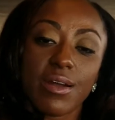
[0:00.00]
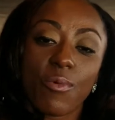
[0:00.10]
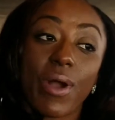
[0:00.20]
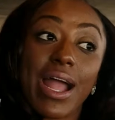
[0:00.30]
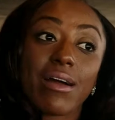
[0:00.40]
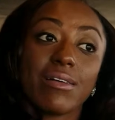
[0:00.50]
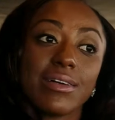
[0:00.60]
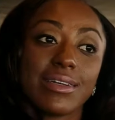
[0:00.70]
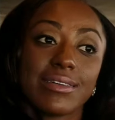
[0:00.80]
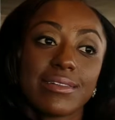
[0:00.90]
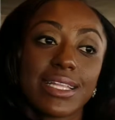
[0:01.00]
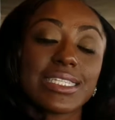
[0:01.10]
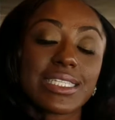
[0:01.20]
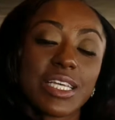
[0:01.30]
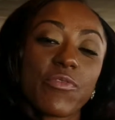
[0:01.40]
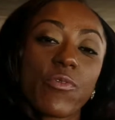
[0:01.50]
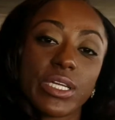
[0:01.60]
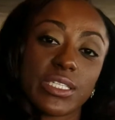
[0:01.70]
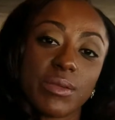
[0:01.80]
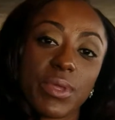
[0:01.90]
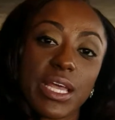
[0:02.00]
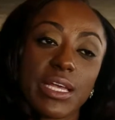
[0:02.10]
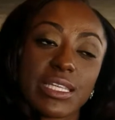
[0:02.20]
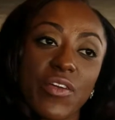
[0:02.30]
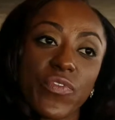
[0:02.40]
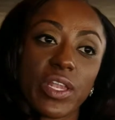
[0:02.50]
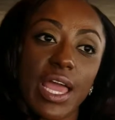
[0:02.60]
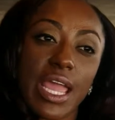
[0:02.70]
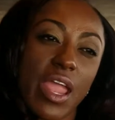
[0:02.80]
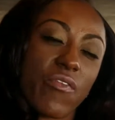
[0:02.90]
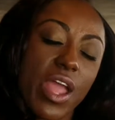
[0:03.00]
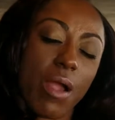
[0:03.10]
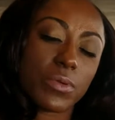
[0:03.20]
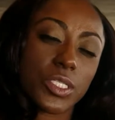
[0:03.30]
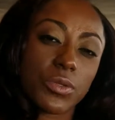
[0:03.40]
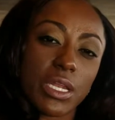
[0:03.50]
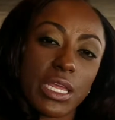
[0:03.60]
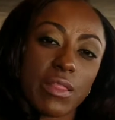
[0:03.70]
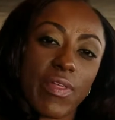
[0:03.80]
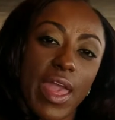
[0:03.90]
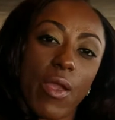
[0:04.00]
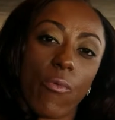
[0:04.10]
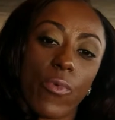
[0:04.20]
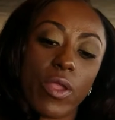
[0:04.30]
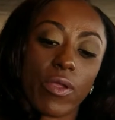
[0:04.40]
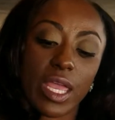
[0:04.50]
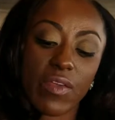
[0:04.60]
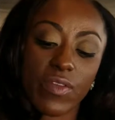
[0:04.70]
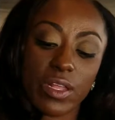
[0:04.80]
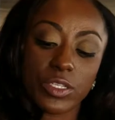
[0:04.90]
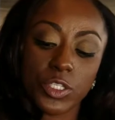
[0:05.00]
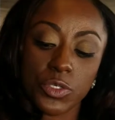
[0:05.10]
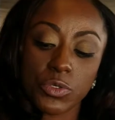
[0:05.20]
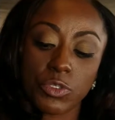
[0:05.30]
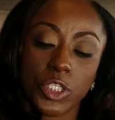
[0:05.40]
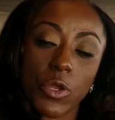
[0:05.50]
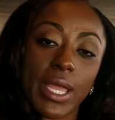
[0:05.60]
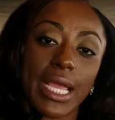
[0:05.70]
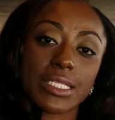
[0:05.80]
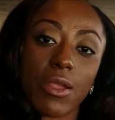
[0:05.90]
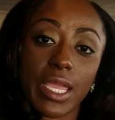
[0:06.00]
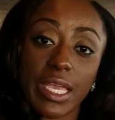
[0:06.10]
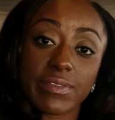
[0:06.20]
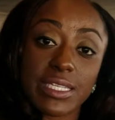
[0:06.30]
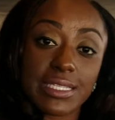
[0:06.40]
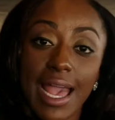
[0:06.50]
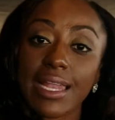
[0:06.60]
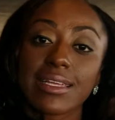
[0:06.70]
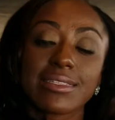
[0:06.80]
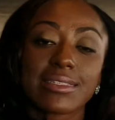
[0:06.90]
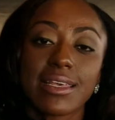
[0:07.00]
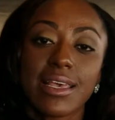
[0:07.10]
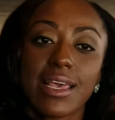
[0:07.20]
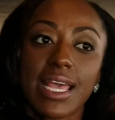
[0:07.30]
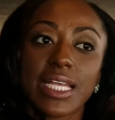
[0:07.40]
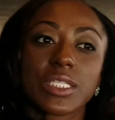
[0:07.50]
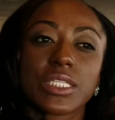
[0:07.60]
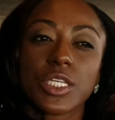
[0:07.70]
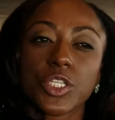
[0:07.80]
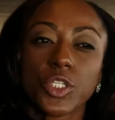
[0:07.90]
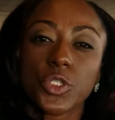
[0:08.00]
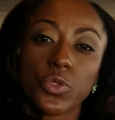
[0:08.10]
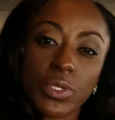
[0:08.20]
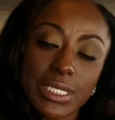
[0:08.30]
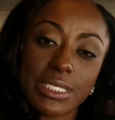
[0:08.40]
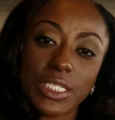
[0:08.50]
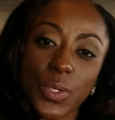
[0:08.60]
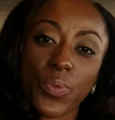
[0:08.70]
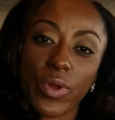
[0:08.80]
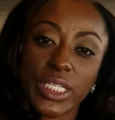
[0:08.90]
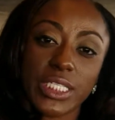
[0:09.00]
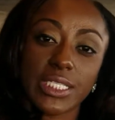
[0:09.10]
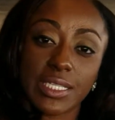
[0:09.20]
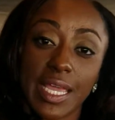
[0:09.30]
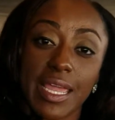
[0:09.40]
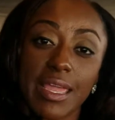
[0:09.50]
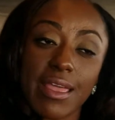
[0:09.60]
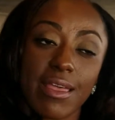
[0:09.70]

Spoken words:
Wow, that's a tough question, because I feel like every opportunity that we are given to showcase our gifts and talents is such a jewel, it's such a precious thing.